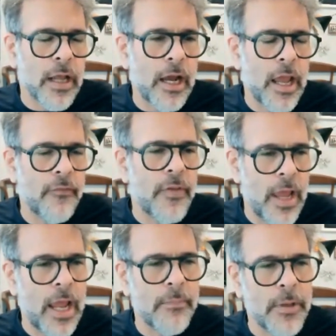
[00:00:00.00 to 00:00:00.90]
I have
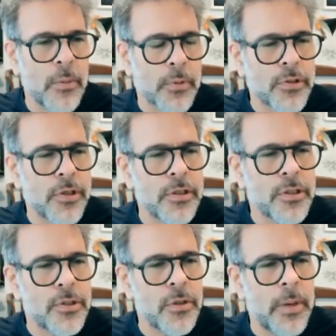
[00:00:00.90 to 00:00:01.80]
had my opportunity
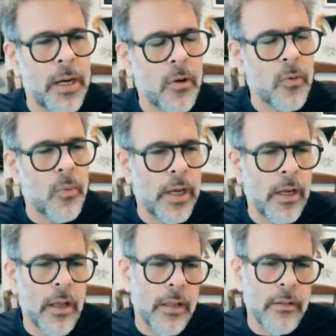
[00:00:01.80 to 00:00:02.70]
to do it my own
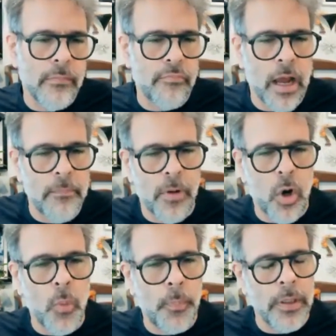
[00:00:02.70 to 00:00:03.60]
way, and I'm
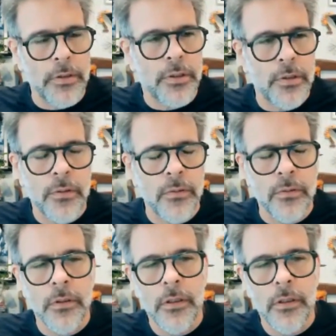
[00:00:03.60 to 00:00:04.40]
open to